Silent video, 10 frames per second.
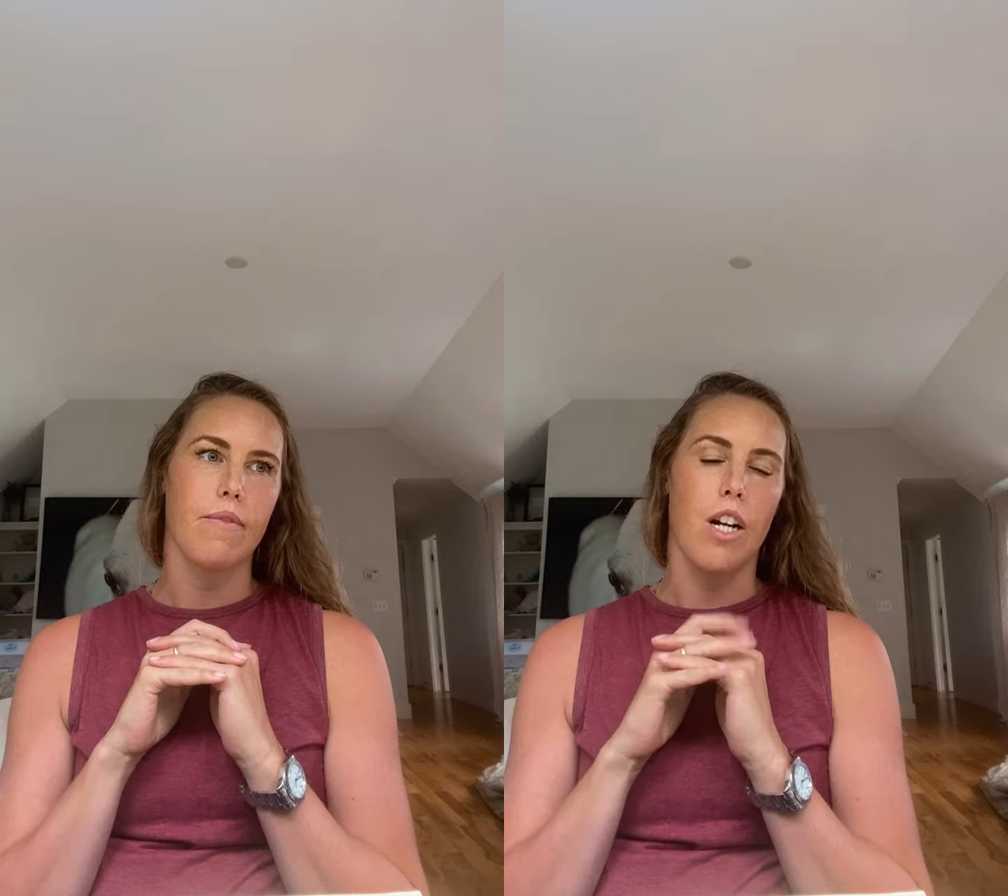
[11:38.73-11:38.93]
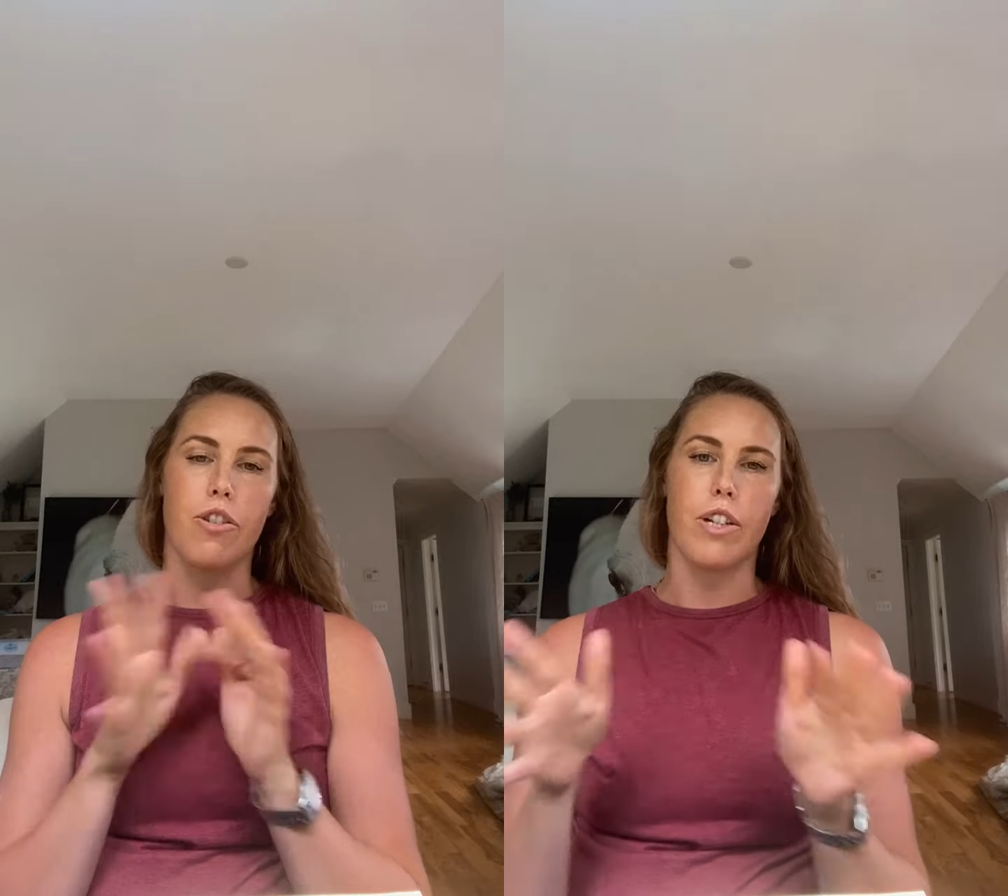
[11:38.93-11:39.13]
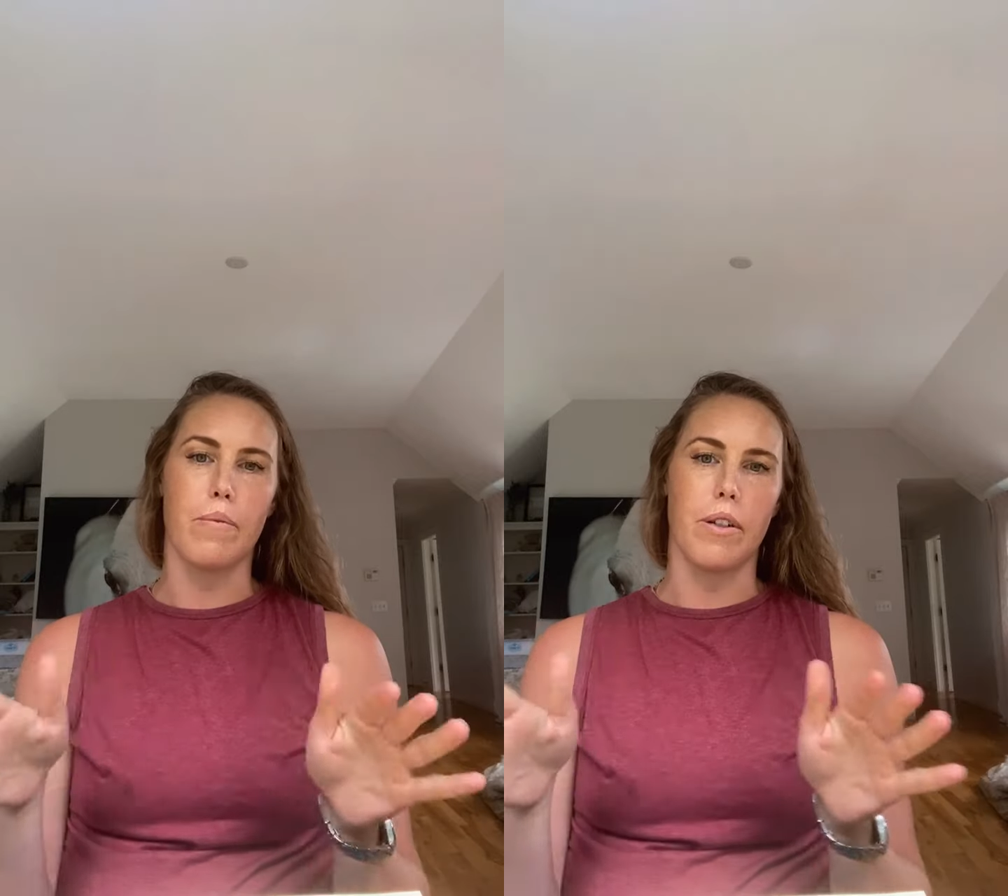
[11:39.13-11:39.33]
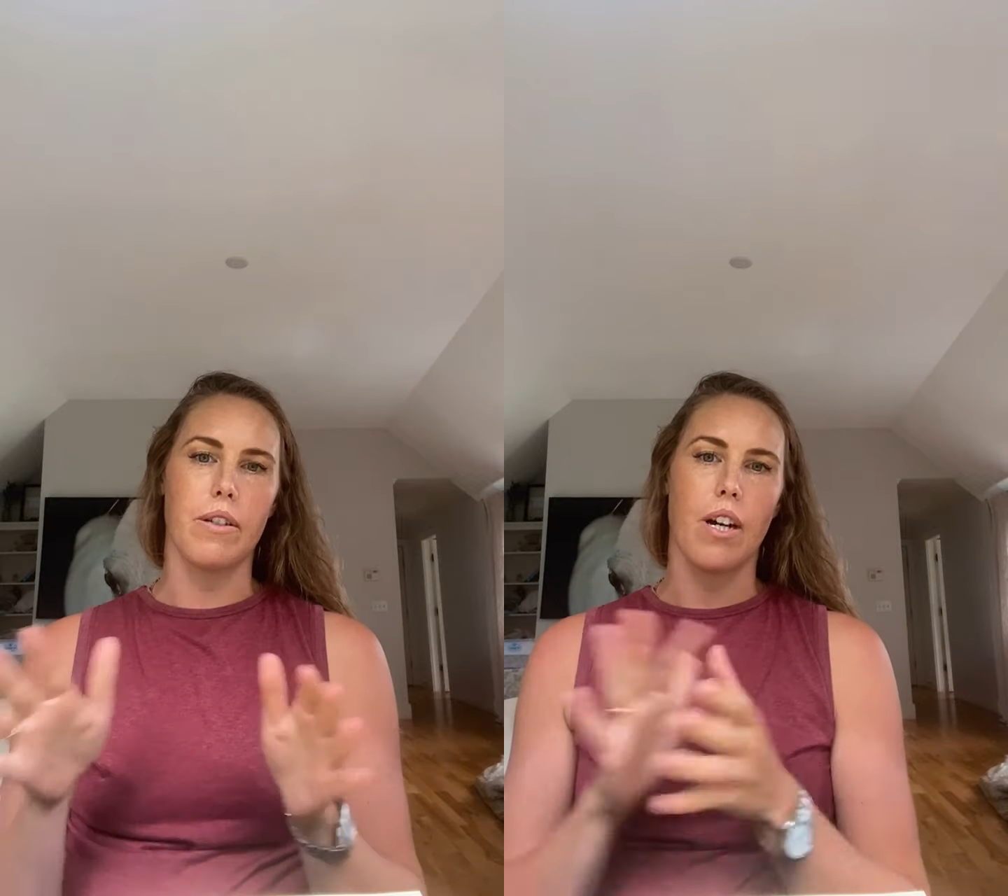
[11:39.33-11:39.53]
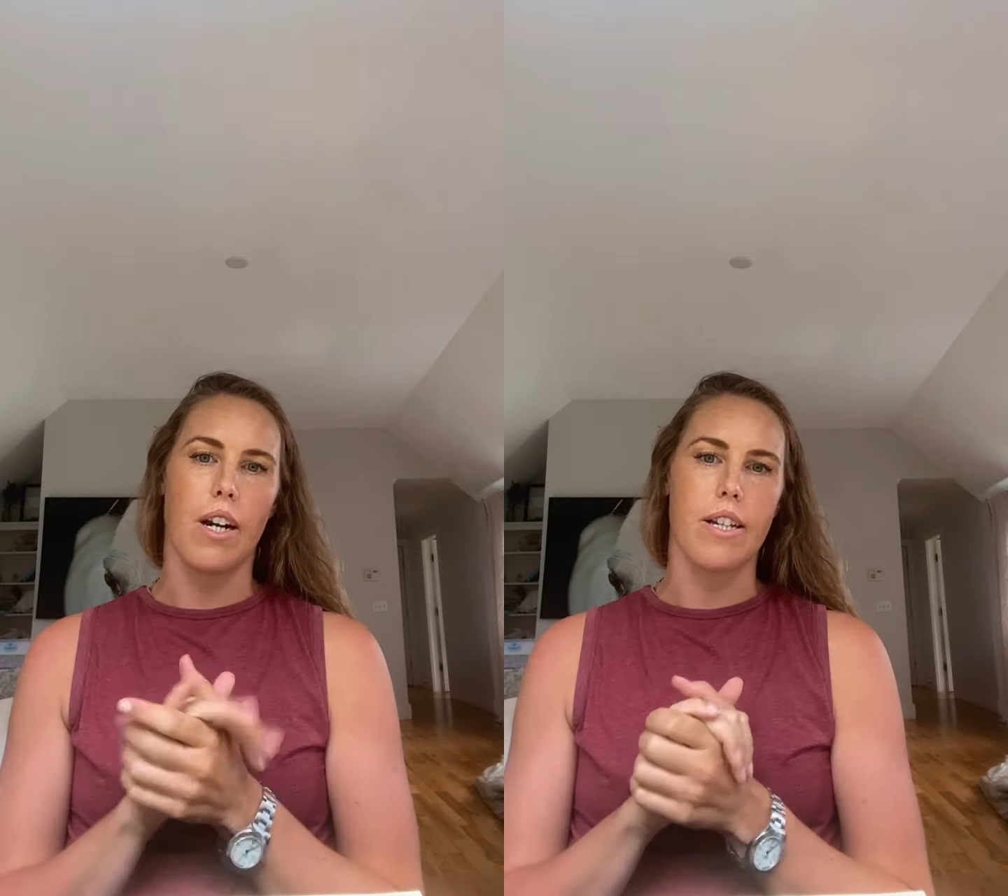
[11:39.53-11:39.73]

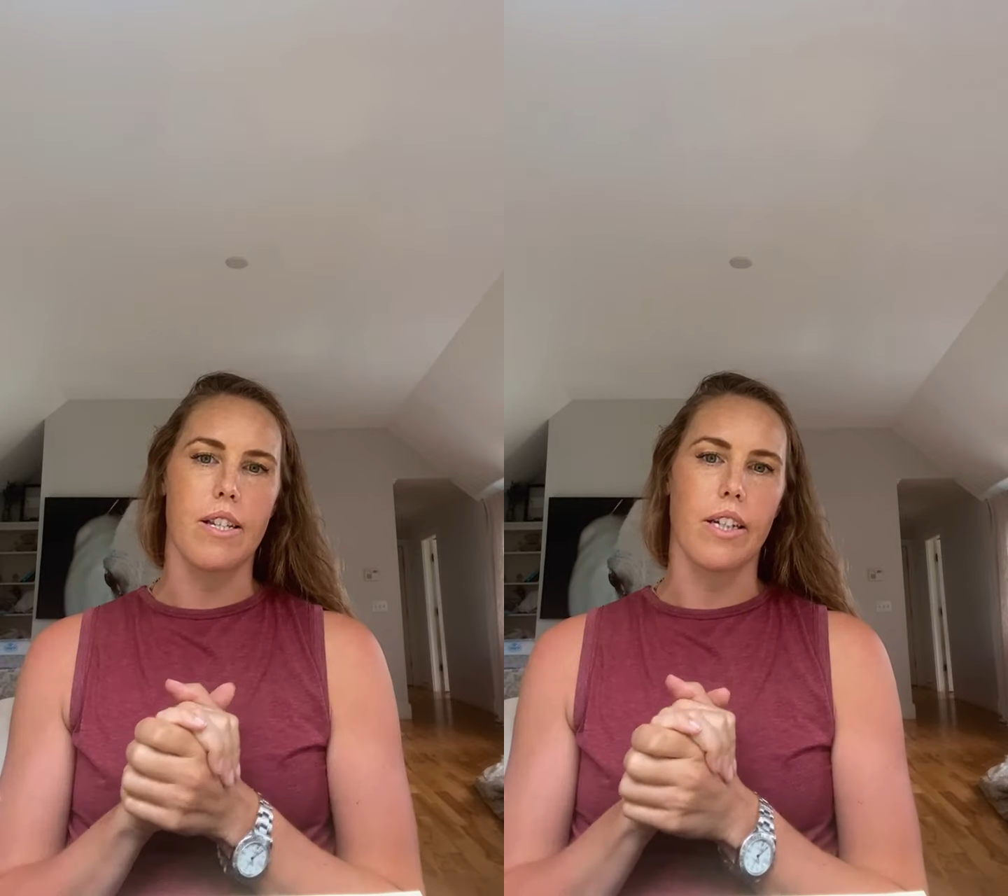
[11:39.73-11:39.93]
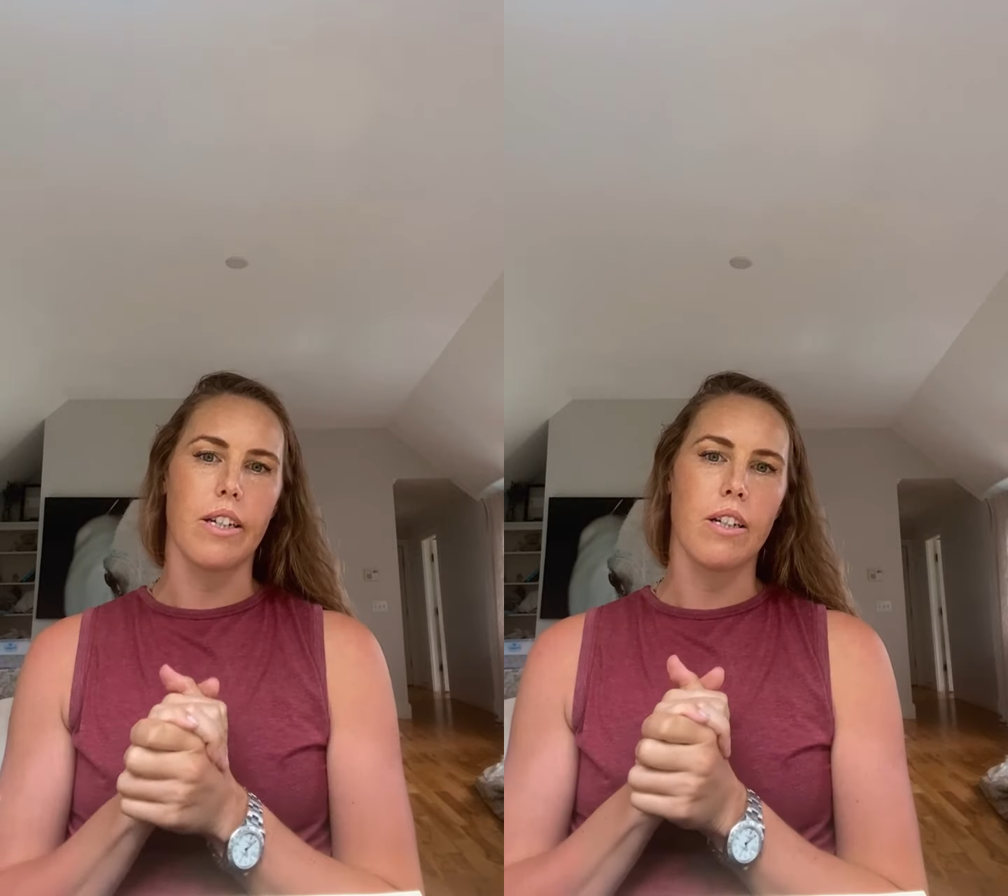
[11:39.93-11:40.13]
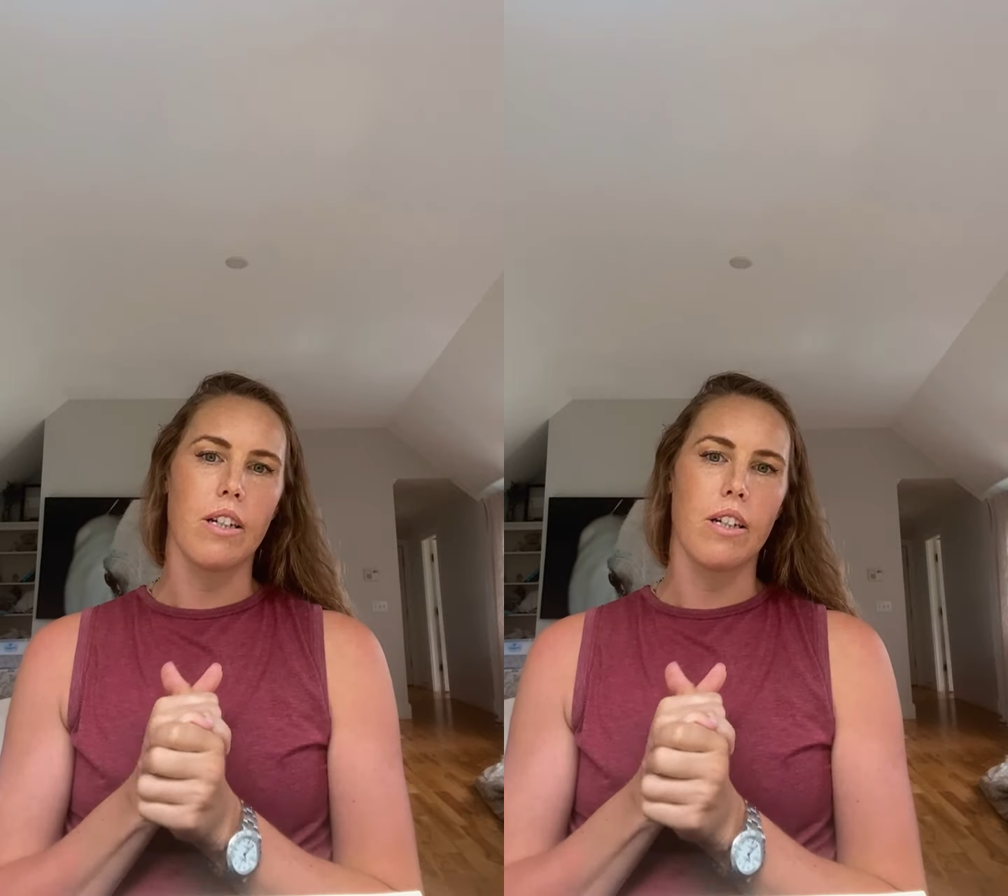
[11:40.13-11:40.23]
untreatable, honestly.